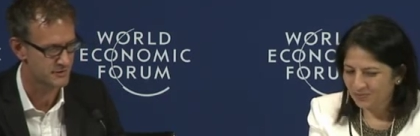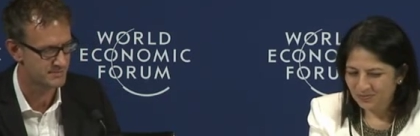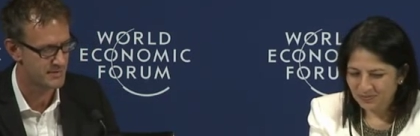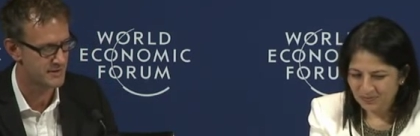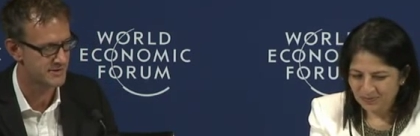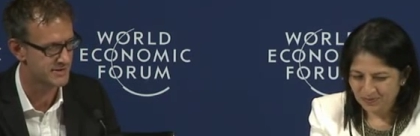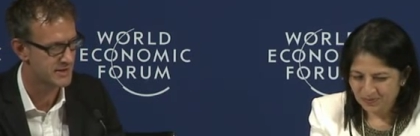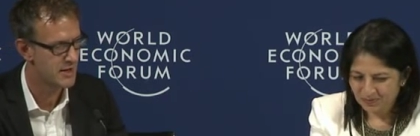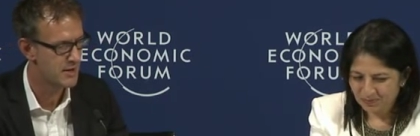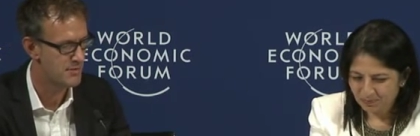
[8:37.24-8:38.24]
Speaker 1: your experiences.
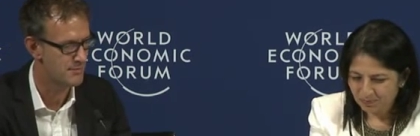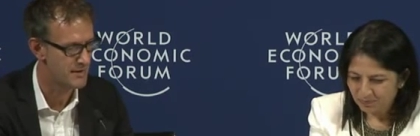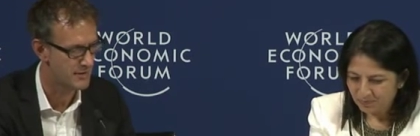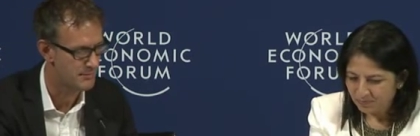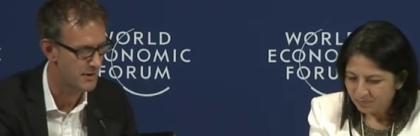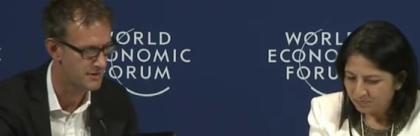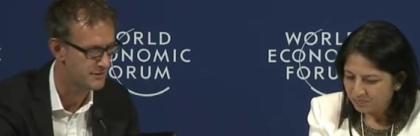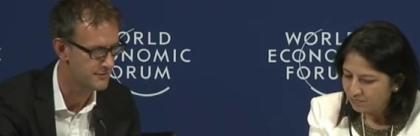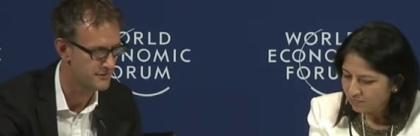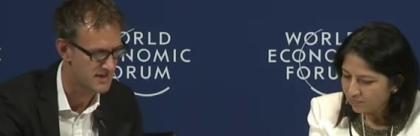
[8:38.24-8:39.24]
But bearing in mind, you,
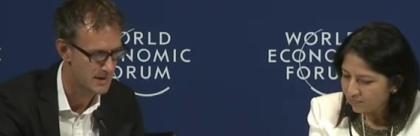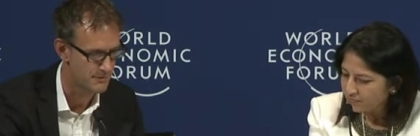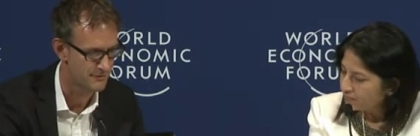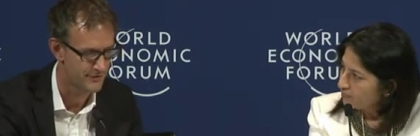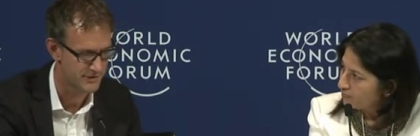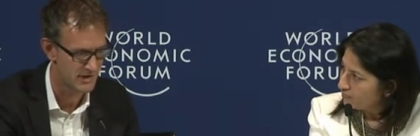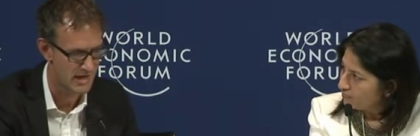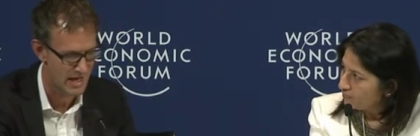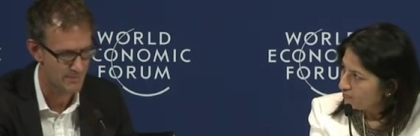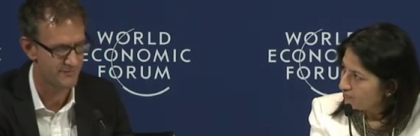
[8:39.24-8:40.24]
you've set up your first
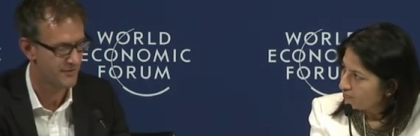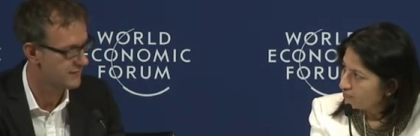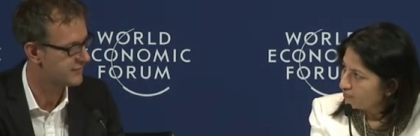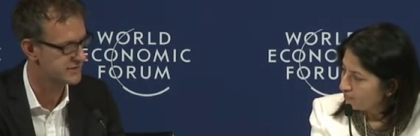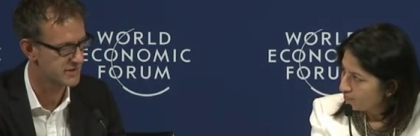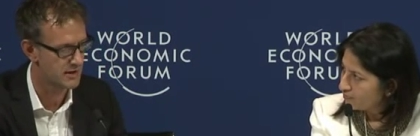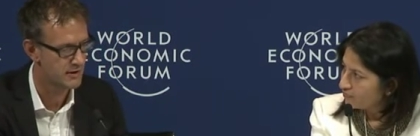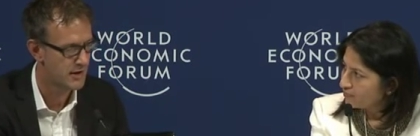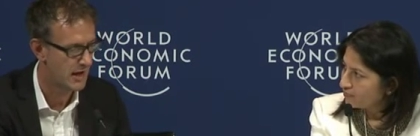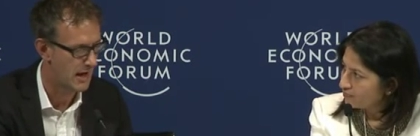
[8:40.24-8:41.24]
lab five years ago,
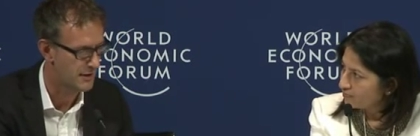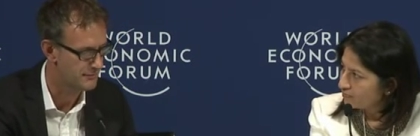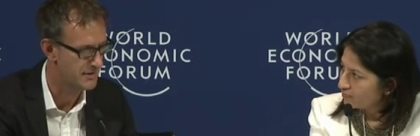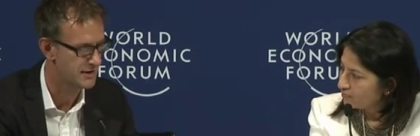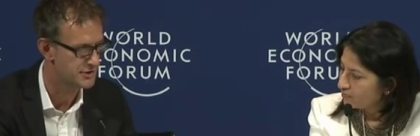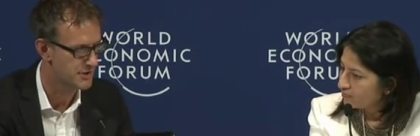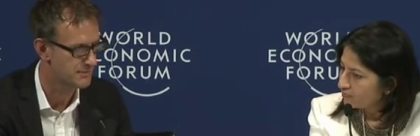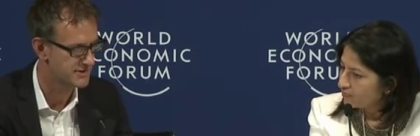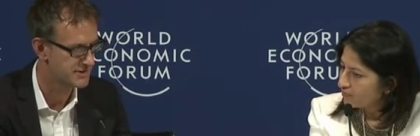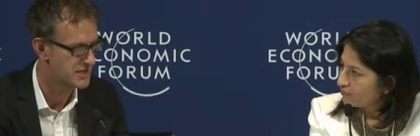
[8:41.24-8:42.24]
and you've been in the job
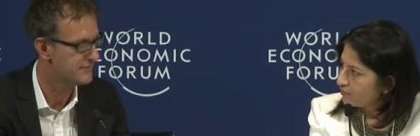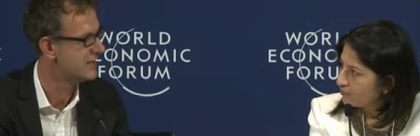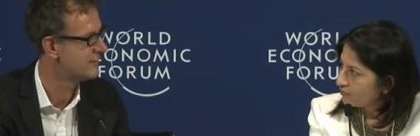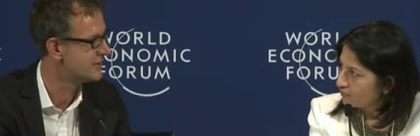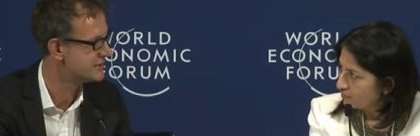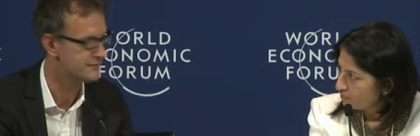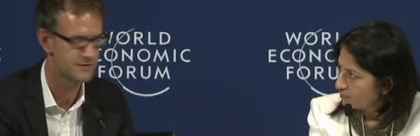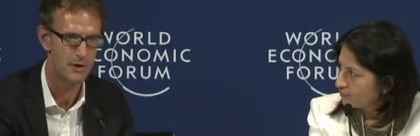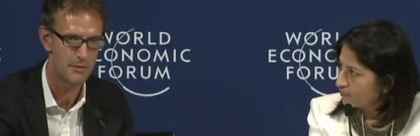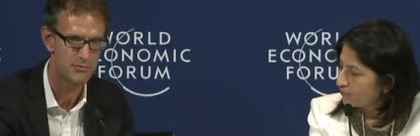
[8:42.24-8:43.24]
as Chief Innovation
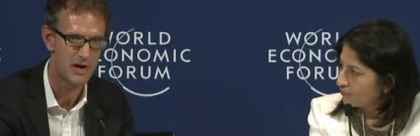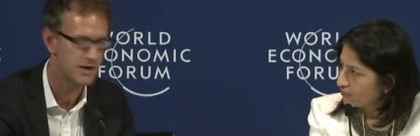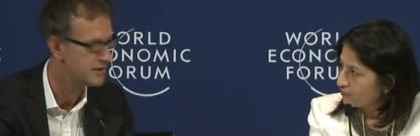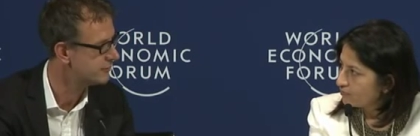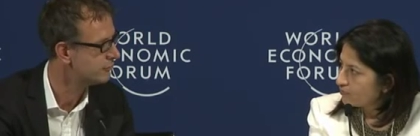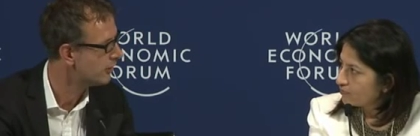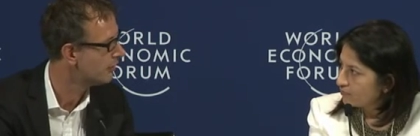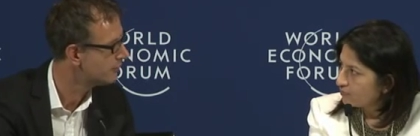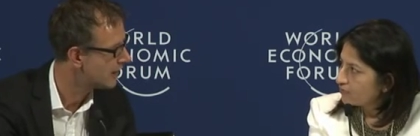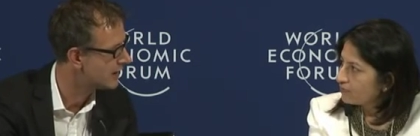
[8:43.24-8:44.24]
Officer, a brand new
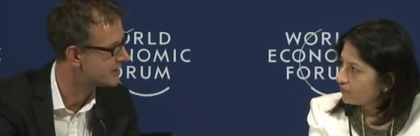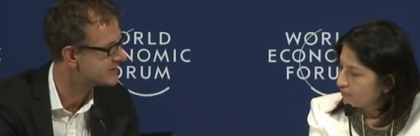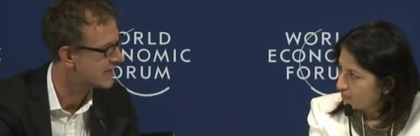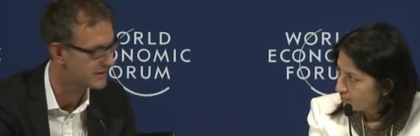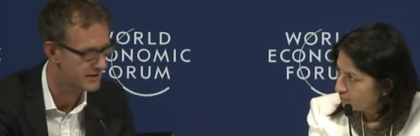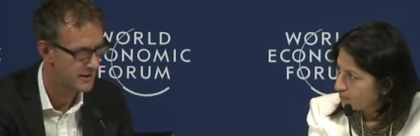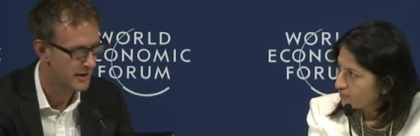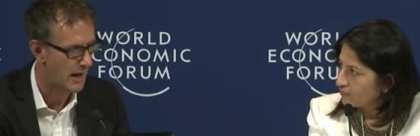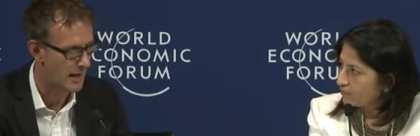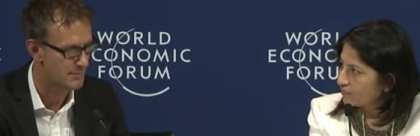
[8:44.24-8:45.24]
role, I understand,
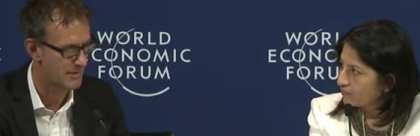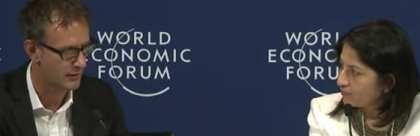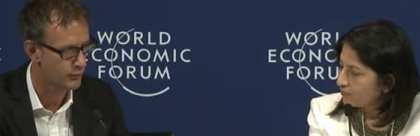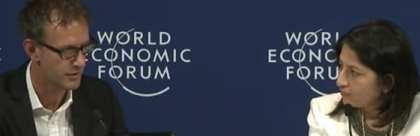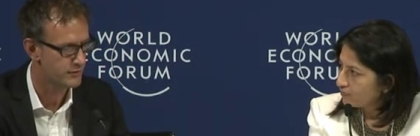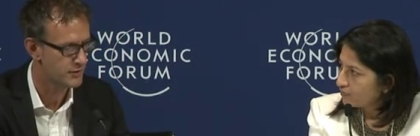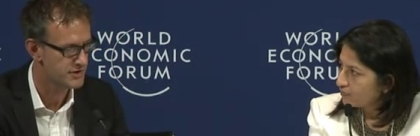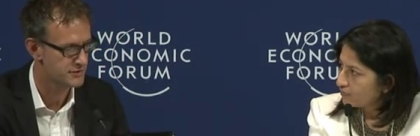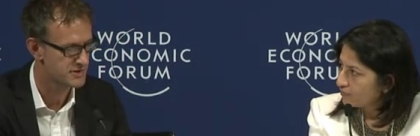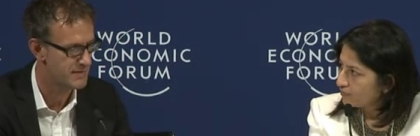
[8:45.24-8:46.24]
at the bank. What, what is
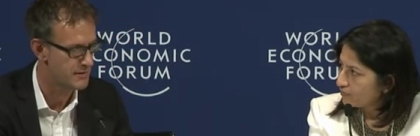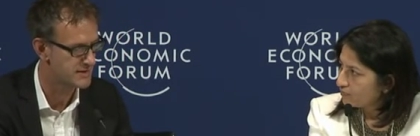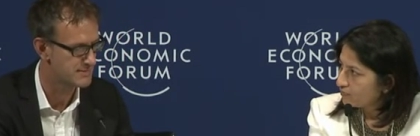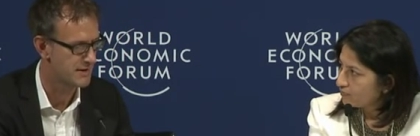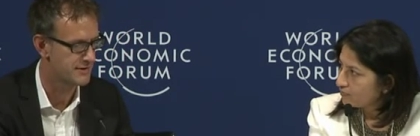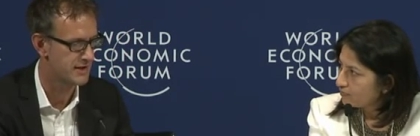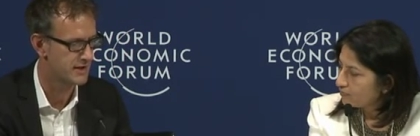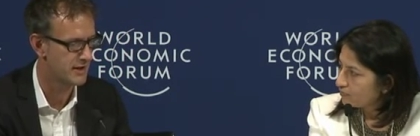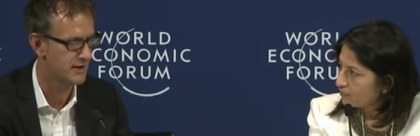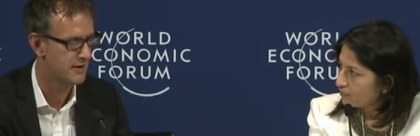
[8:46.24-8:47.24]
your experience about
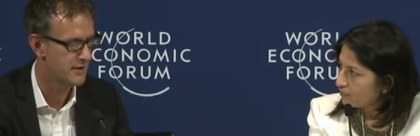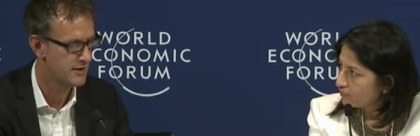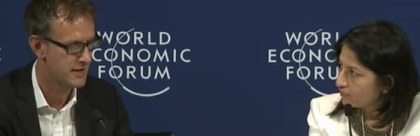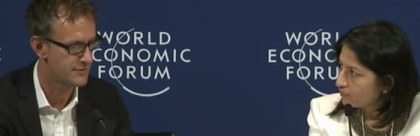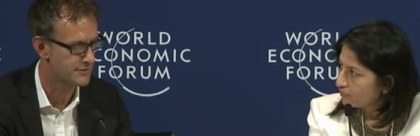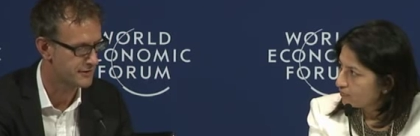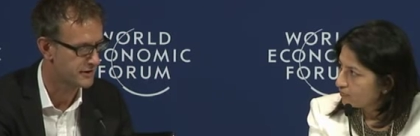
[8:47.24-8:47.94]
the, uh, yeah, the, the